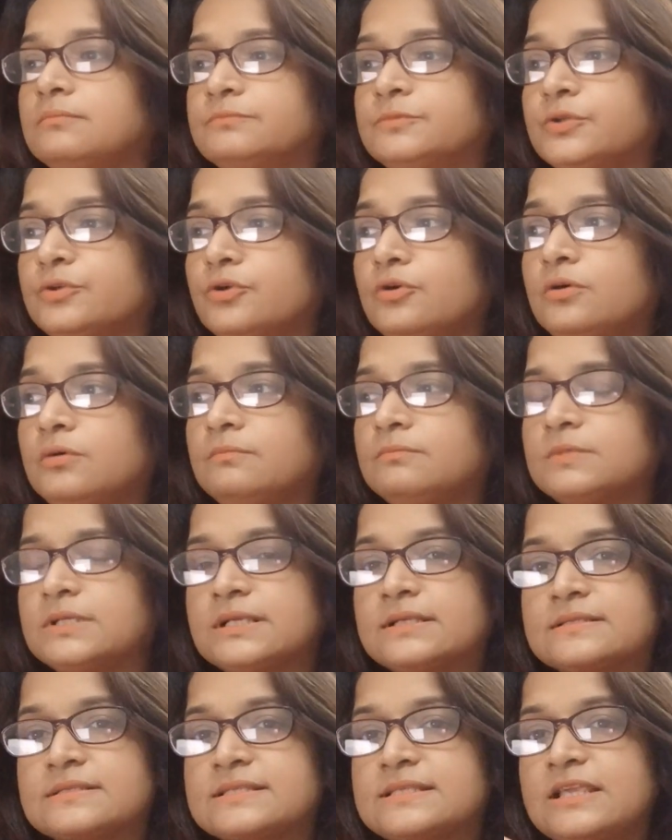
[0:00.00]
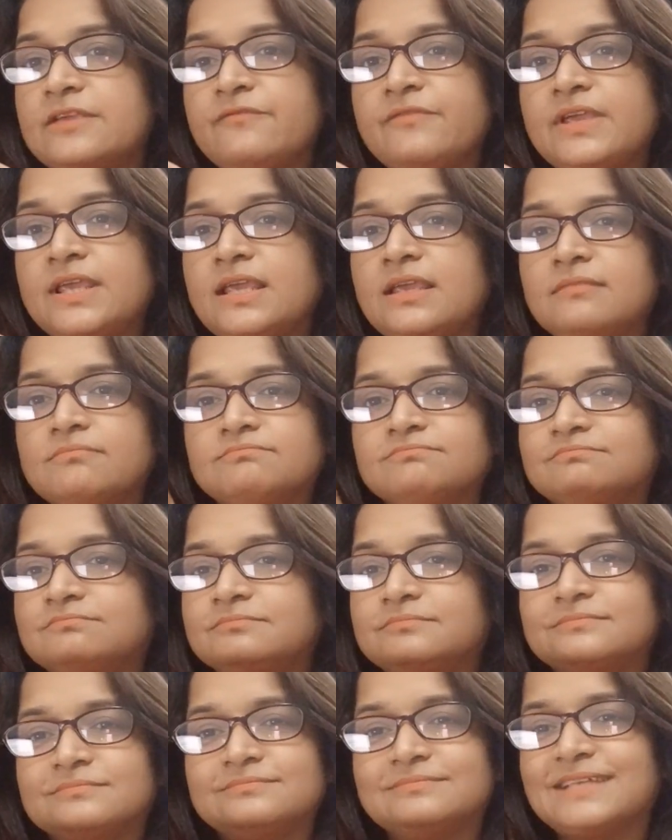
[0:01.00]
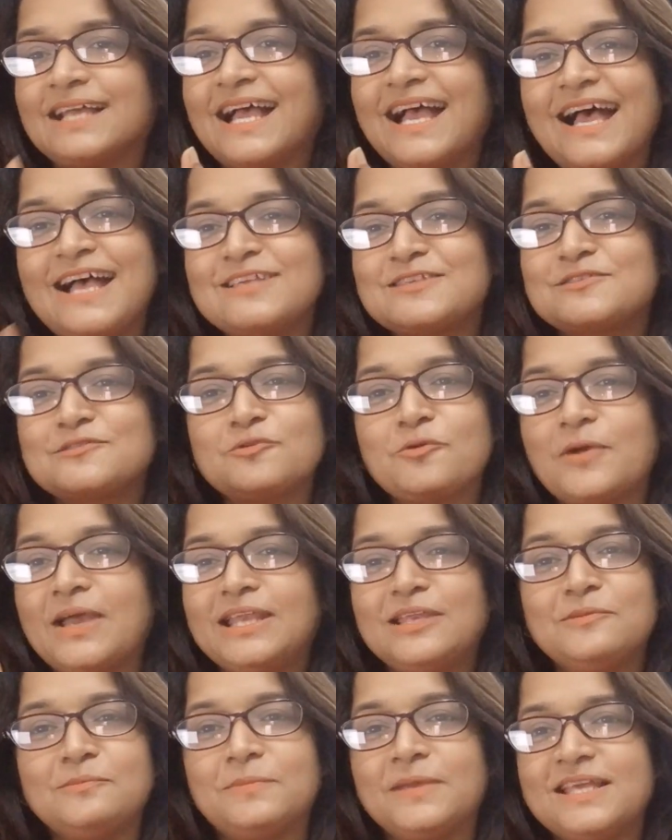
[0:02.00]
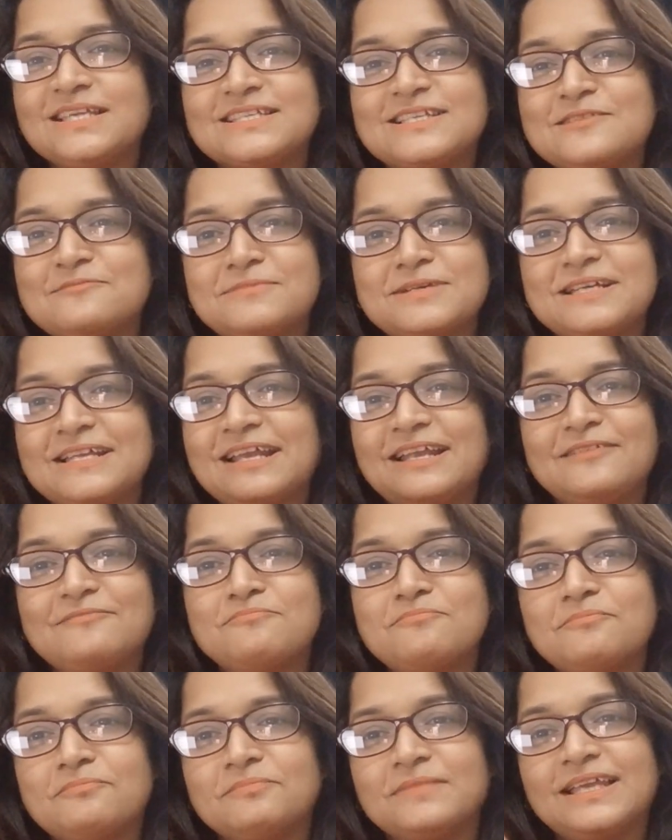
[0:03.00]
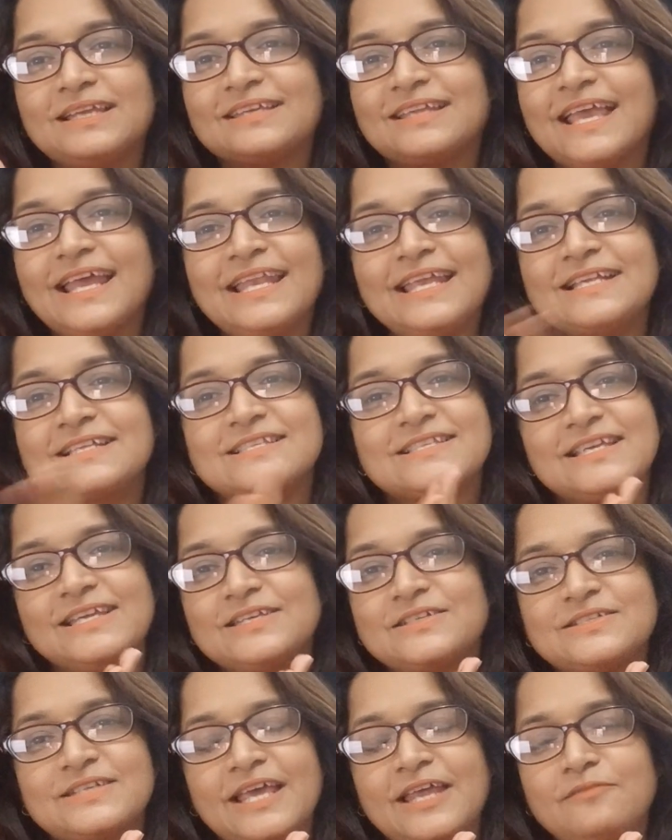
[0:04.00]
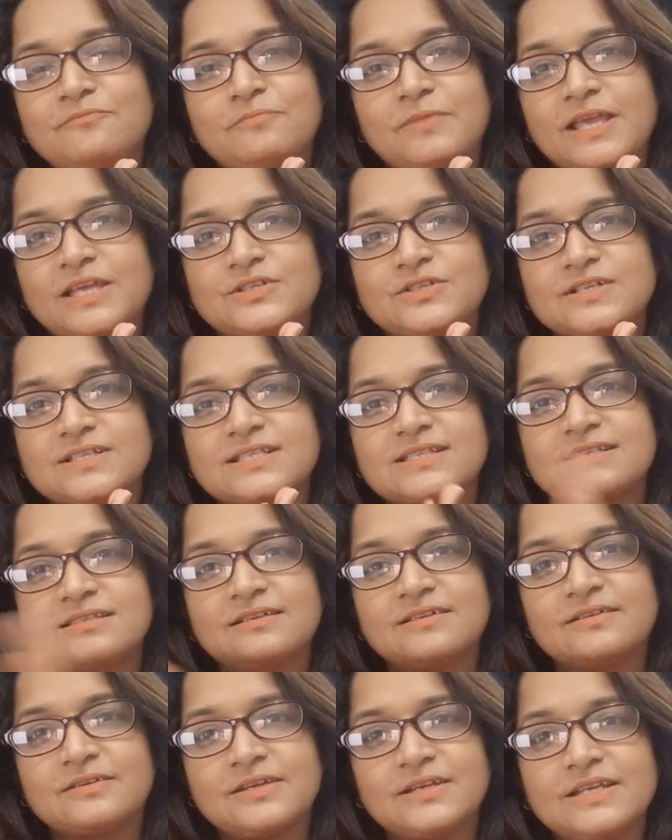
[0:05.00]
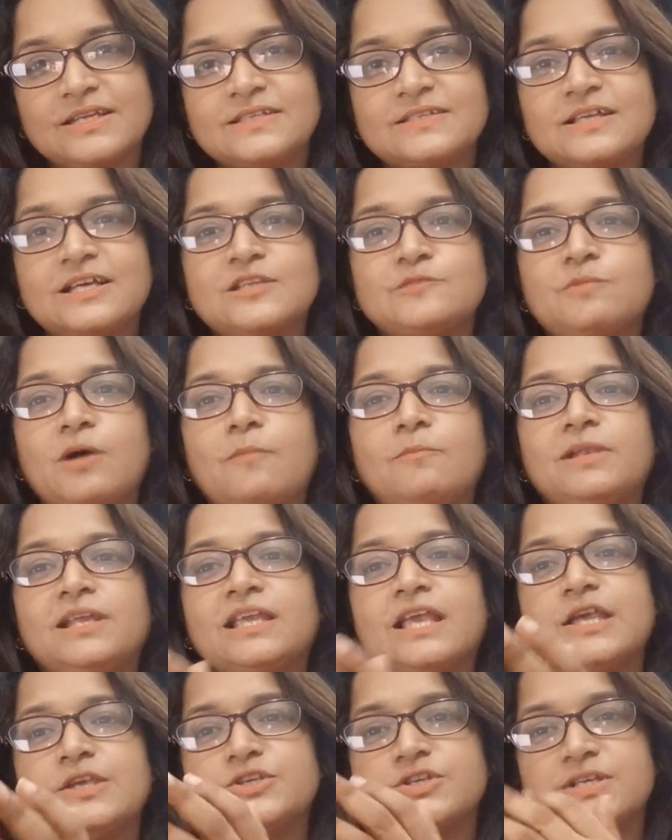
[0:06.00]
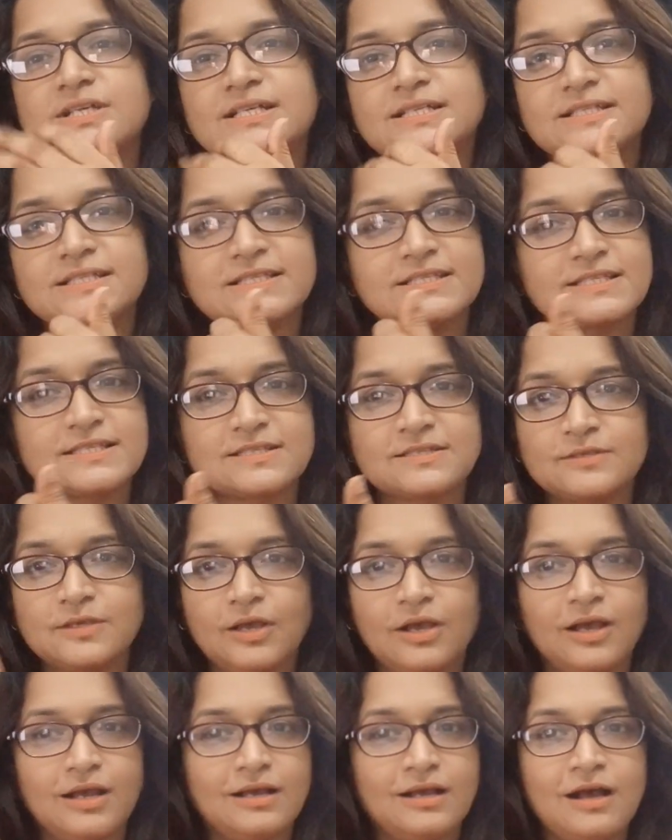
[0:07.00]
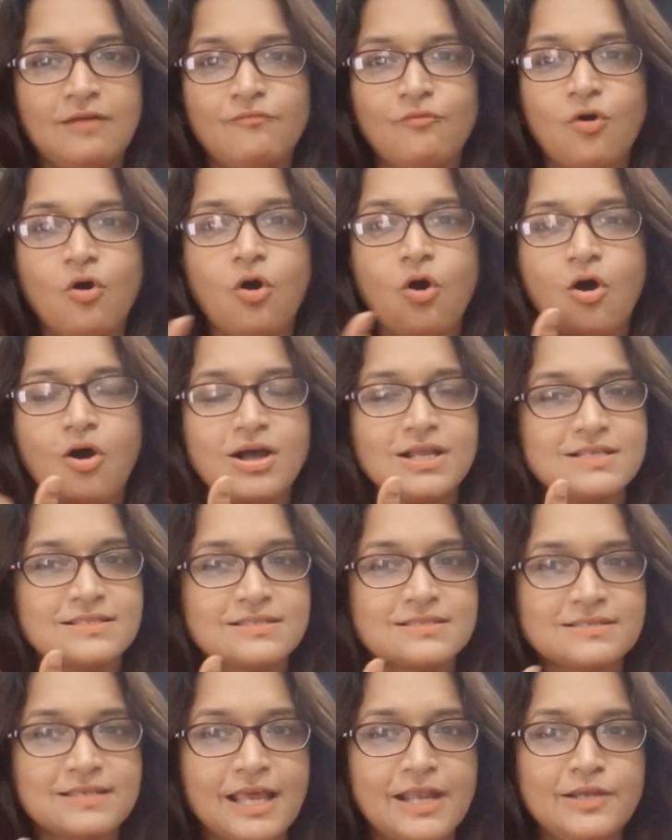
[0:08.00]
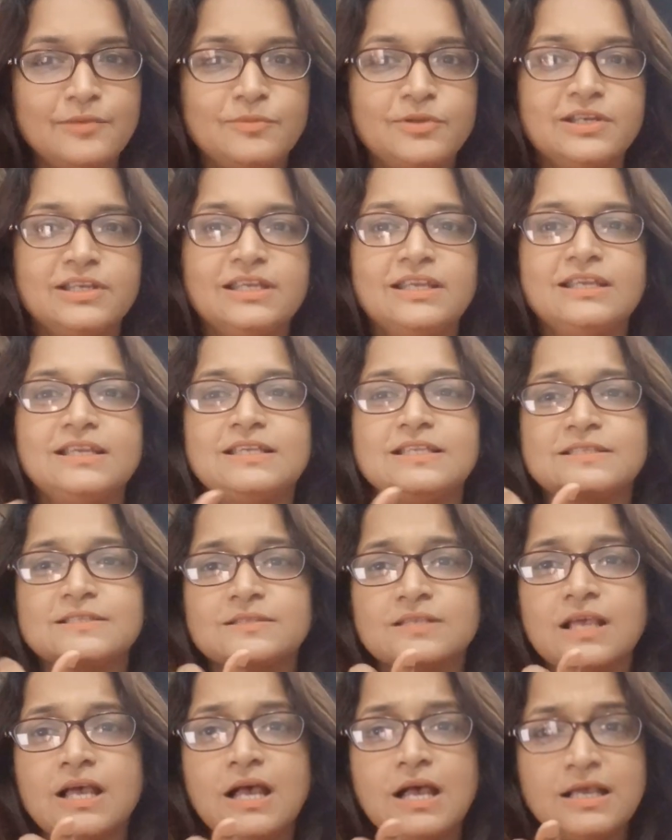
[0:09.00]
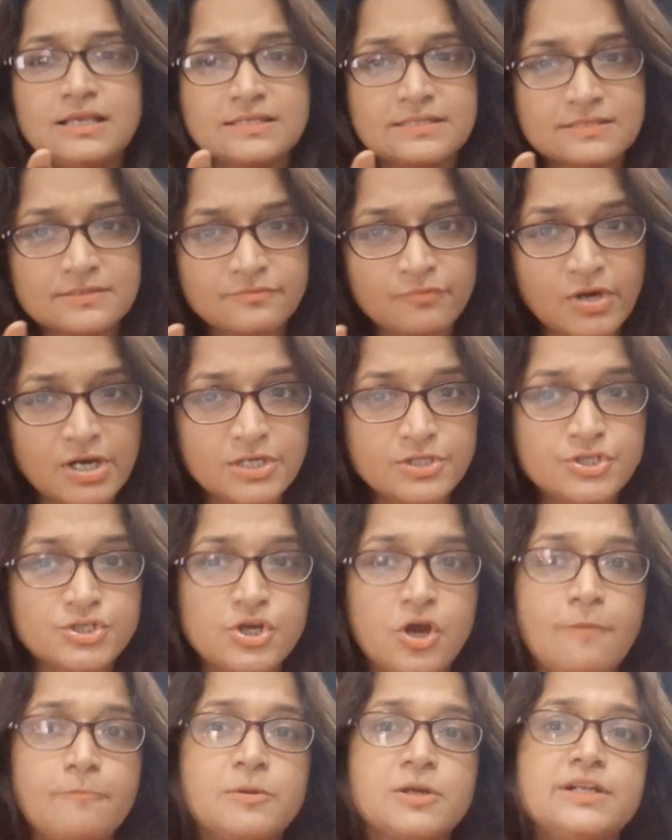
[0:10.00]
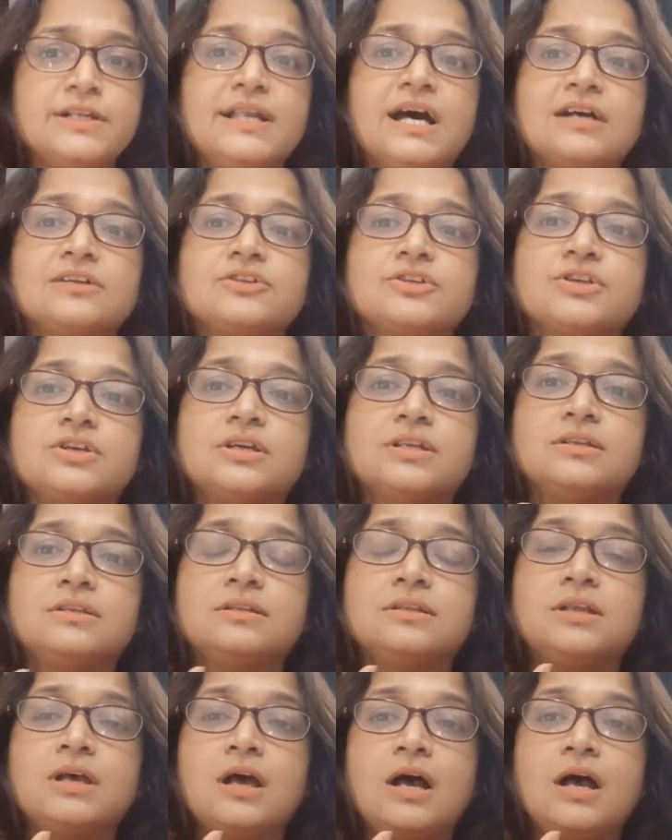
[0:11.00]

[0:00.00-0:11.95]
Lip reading: you know, CV has no any page limit. It can exceed 10 pages. Research publications, awards, ceremonies, workshop conduction,